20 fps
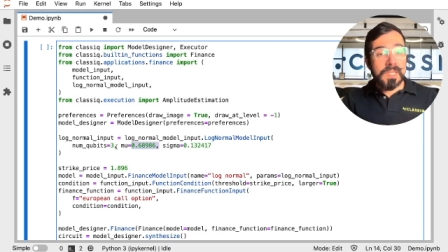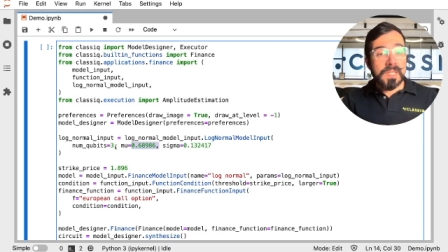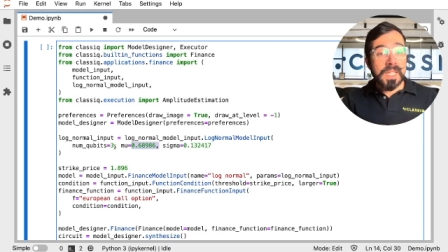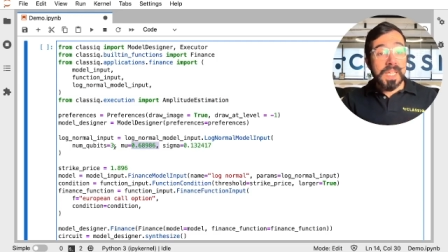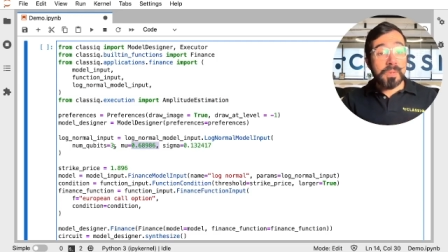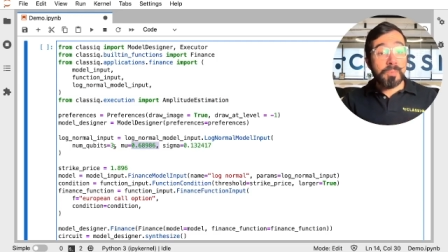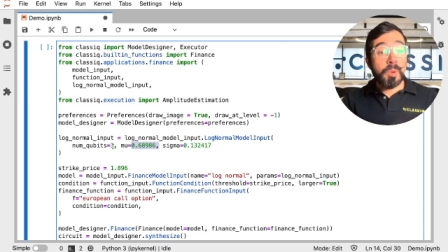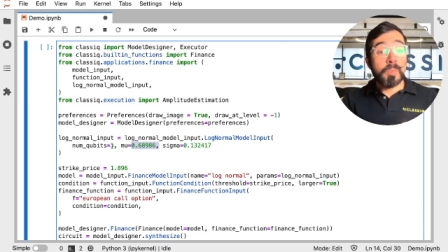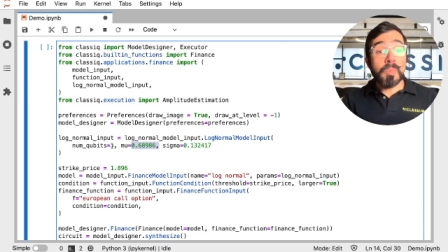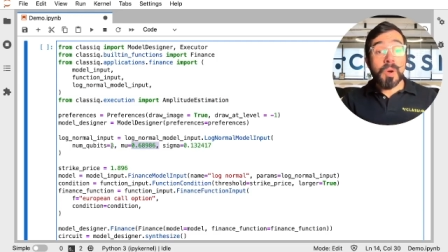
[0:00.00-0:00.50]

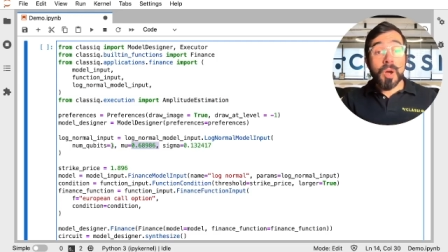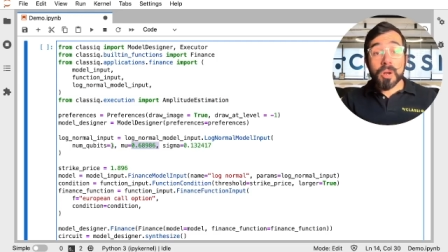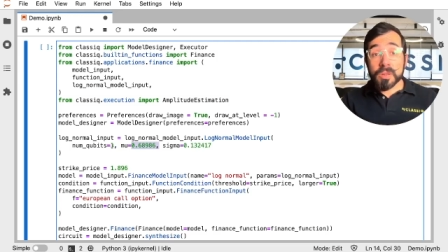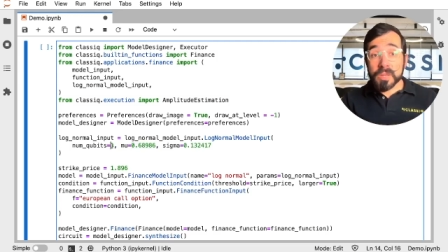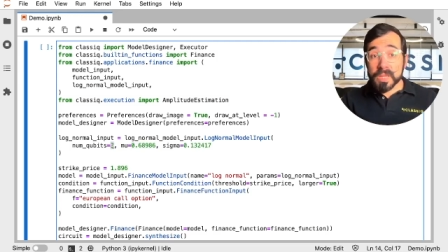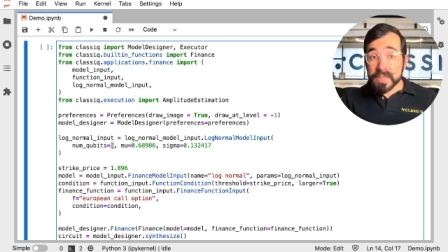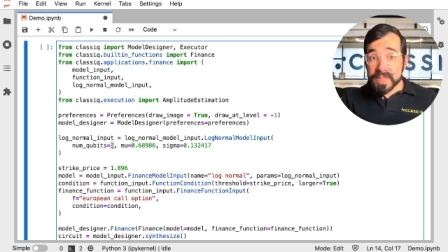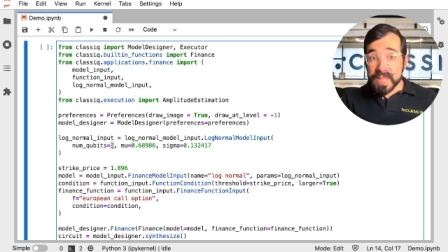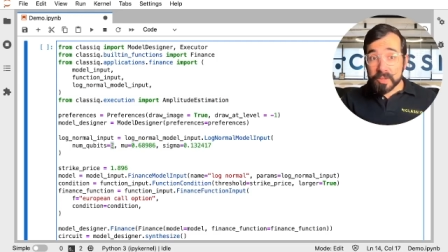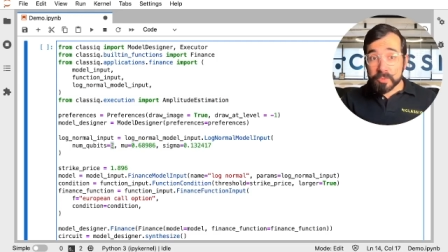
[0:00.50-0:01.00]
And we're
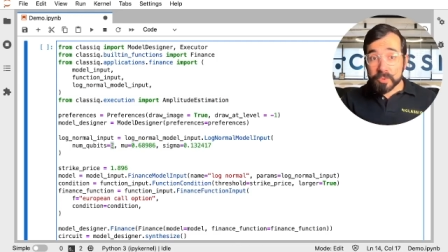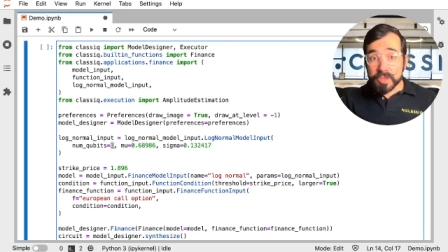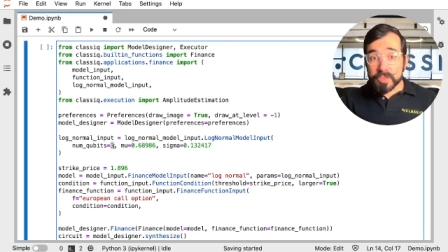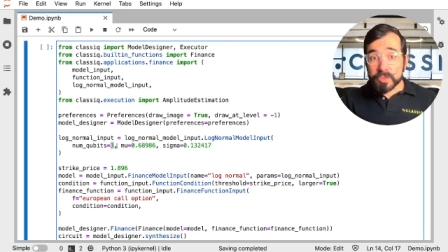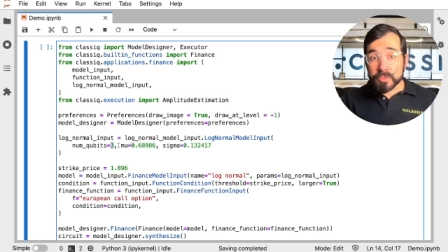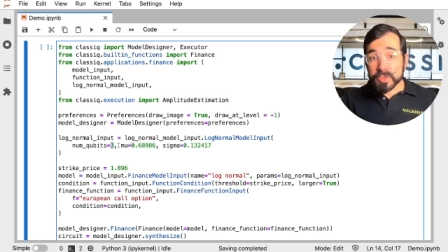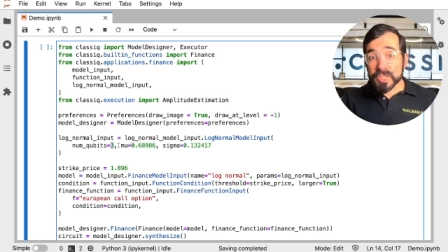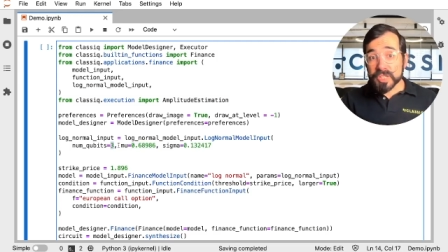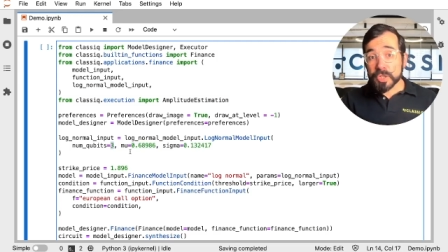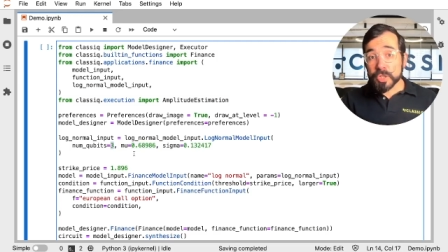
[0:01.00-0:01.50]
modeling that with
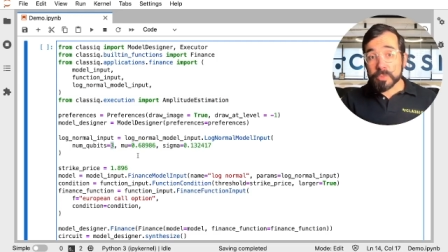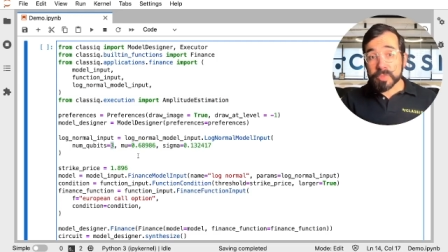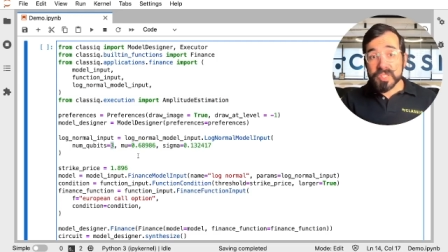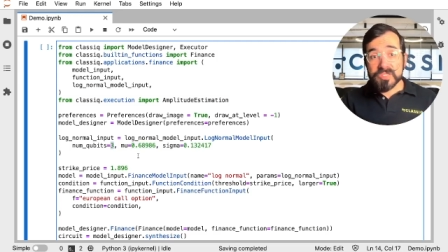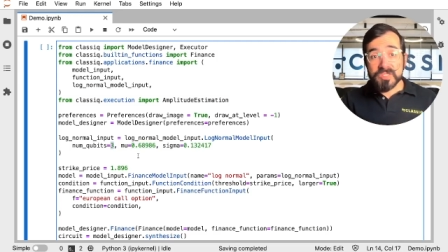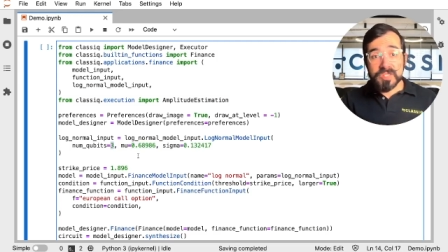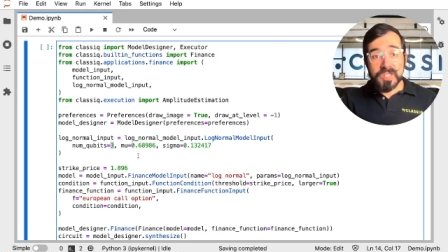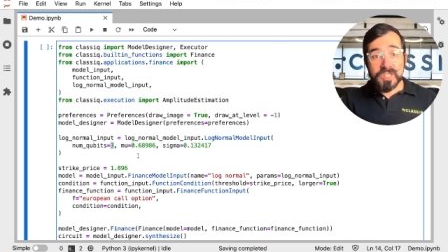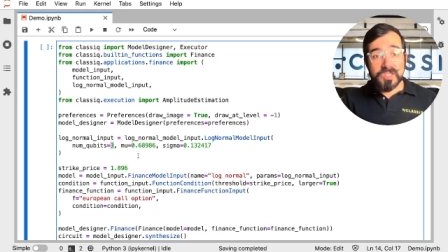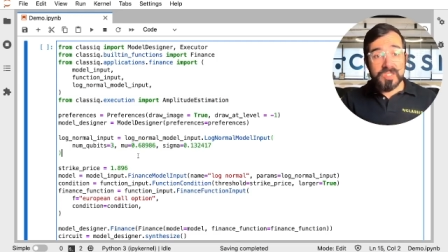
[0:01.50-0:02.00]
three
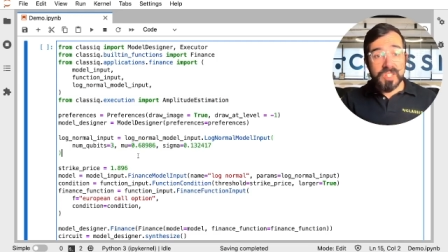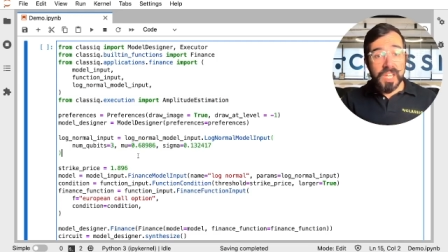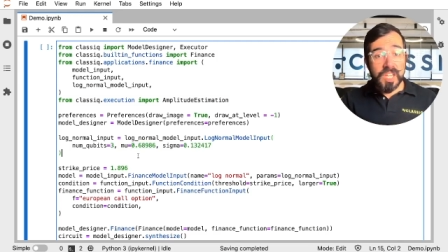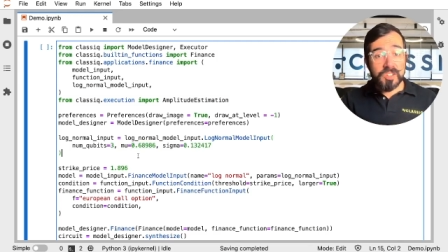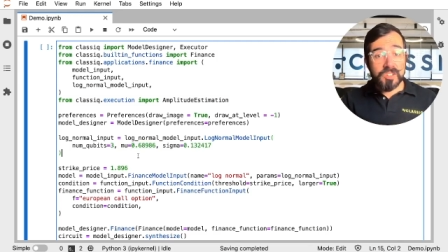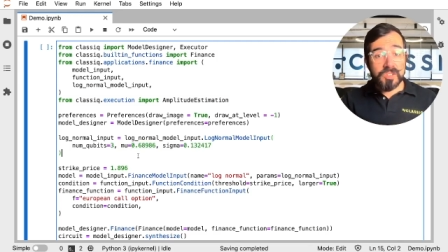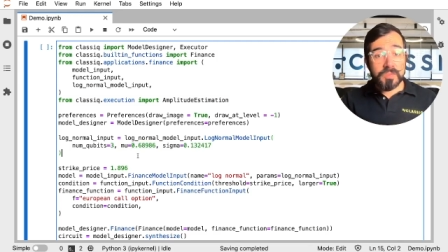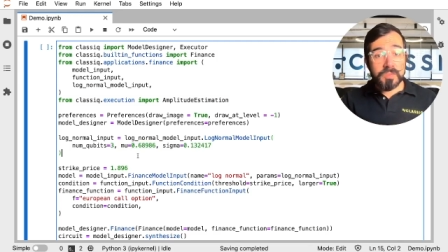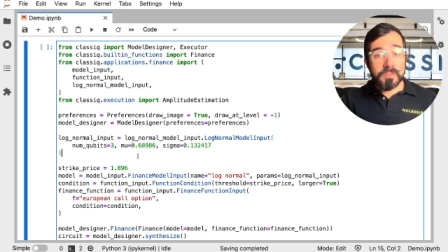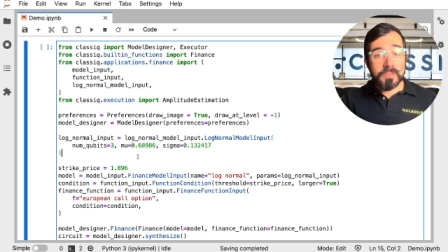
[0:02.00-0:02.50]
qubits in this
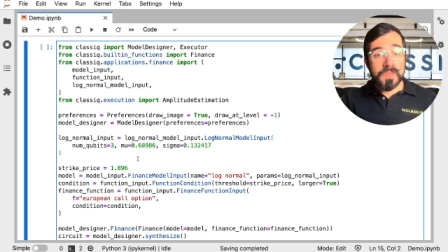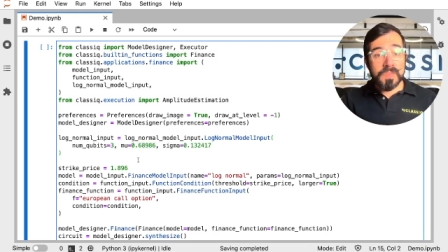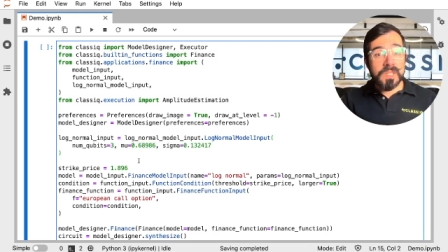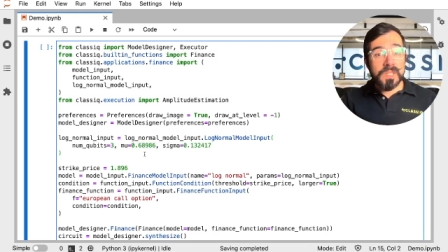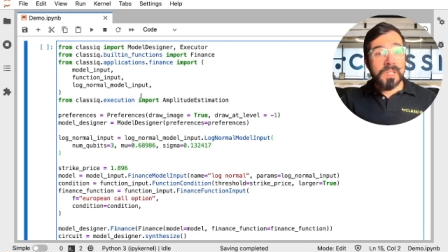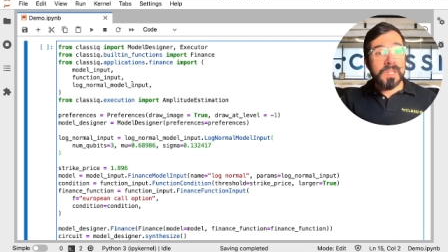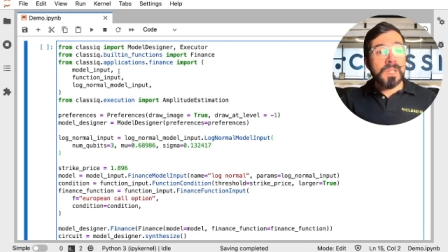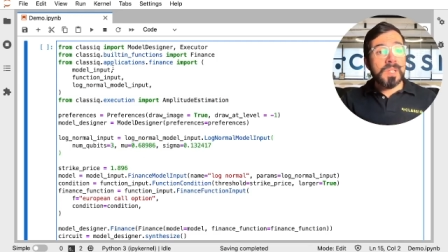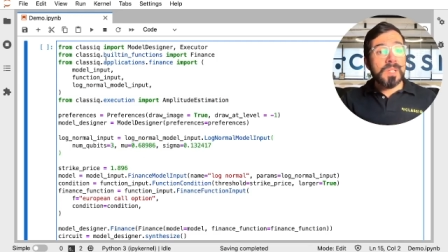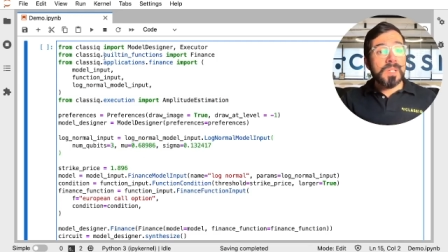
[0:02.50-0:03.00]
case.
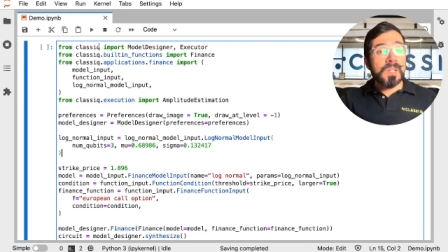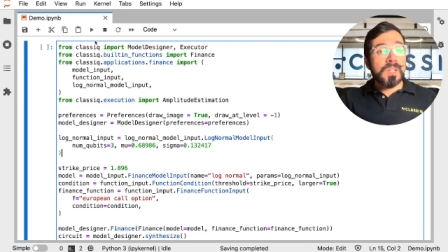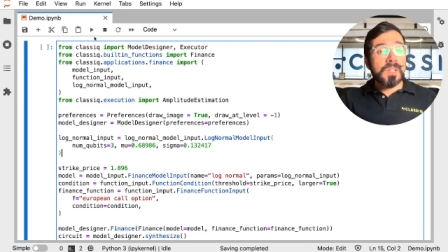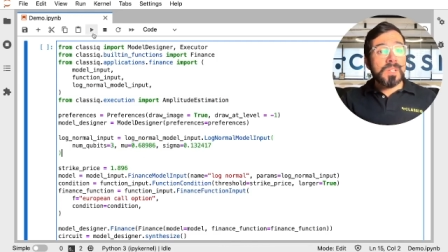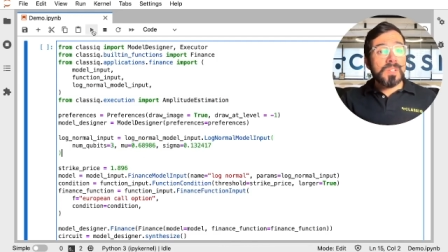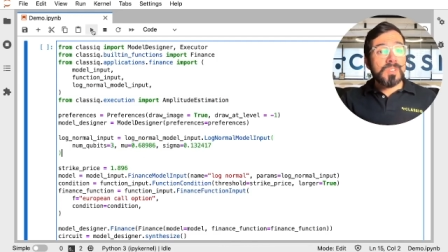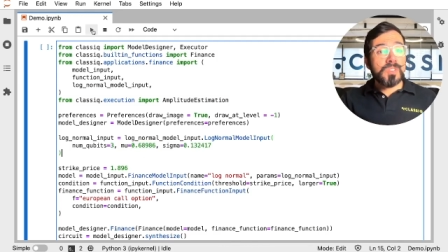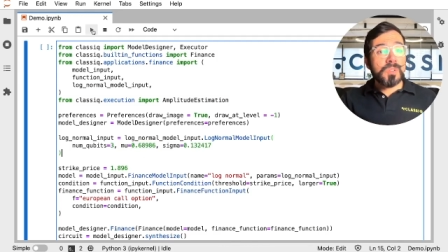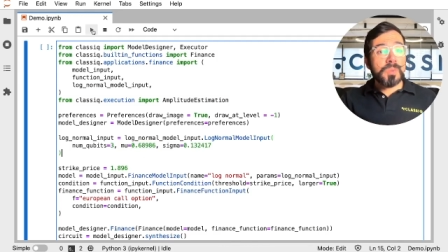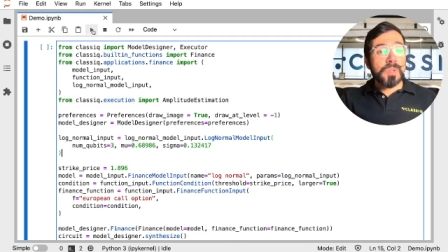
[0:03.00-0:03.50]

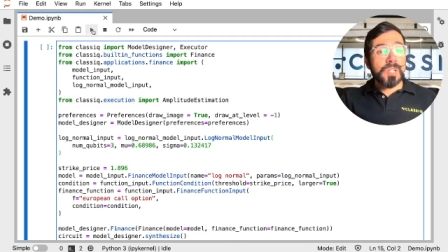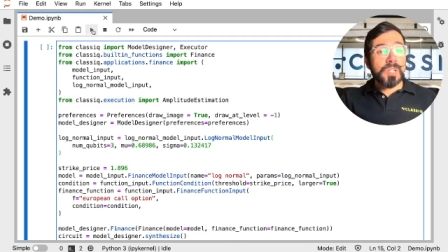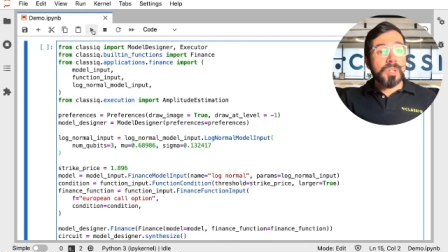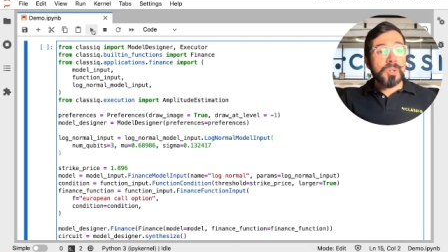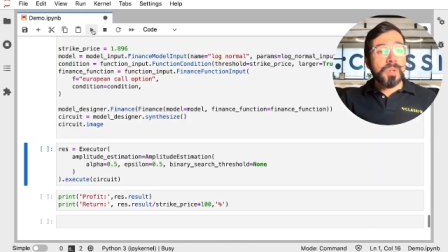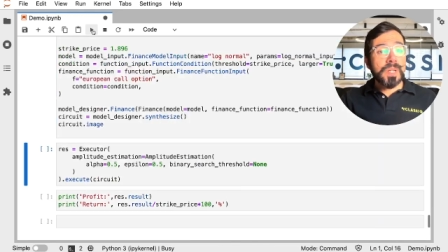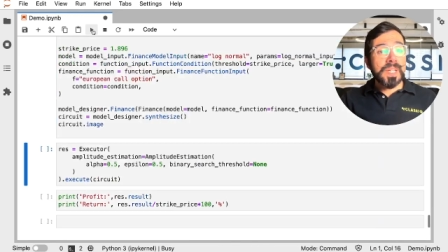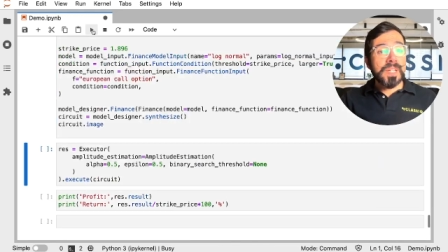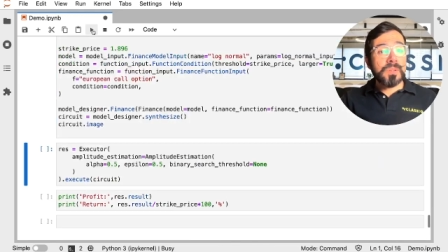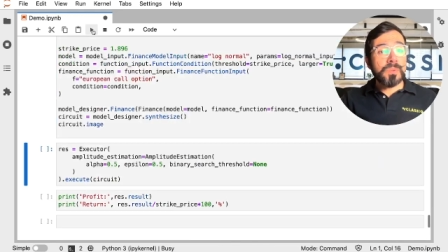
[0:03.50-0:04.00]
So we're going
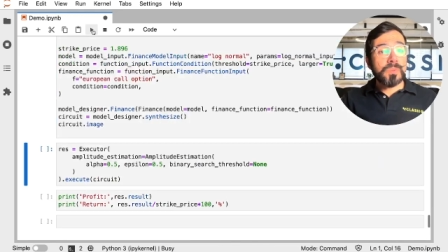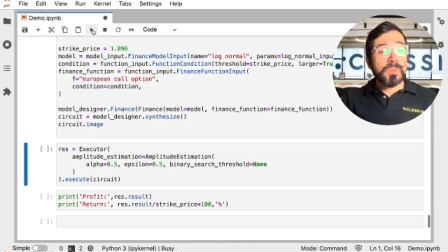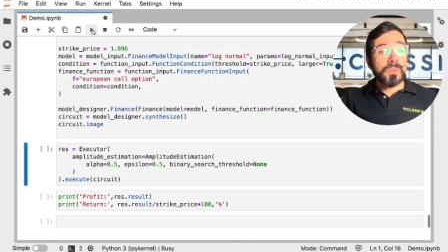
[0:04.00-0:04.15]
to go ahead and